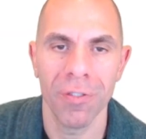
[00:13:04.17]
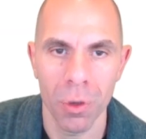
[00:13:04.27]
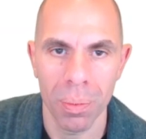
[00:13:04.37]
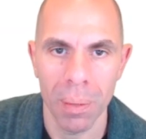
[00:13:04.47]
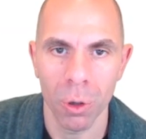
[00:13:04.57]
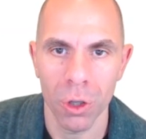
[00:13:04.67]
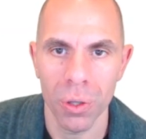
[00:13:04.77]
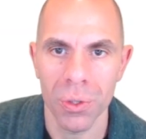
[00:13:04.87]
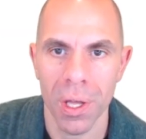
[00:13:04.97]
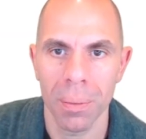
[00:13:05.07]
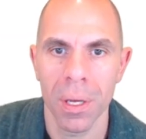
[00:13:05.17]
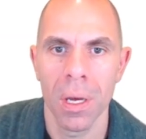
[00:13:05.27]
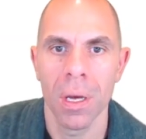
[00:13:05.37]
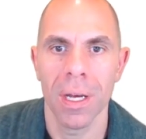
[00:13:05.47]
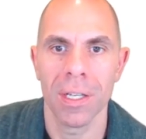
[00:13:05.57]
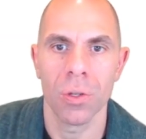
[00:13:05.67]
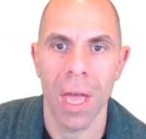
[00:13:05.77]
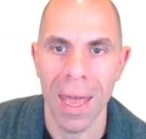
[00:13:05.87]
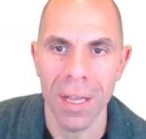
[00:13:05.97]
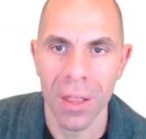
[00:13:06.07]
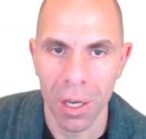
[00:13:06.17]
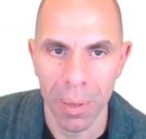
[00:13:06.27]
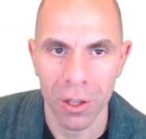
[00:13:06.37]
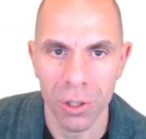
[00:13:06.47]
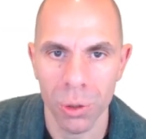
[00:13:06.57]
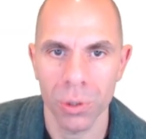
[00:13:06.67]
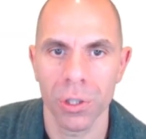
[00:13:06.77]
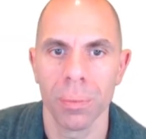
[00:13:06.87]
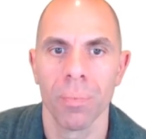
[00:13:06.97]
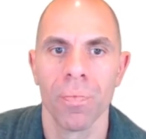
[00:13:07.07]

few people use them, is anything about the short term.